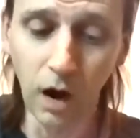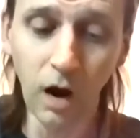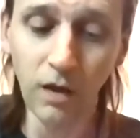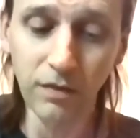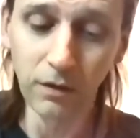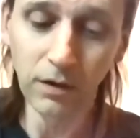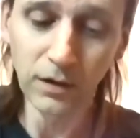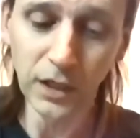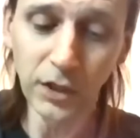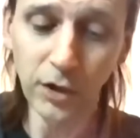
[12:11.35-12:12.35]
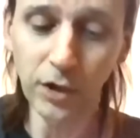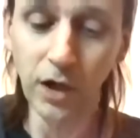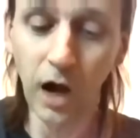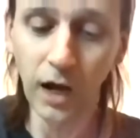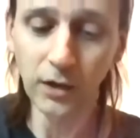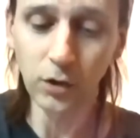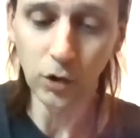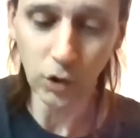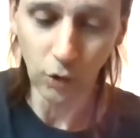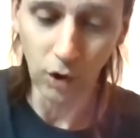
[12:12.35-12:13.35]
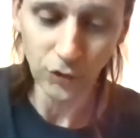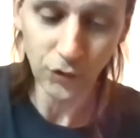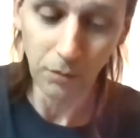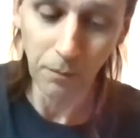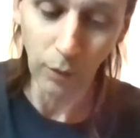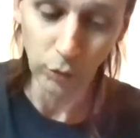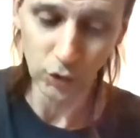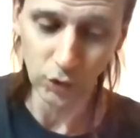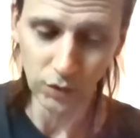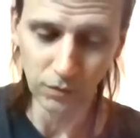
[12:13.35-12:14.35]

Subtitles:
Arthur needed a guide to cross the mountain.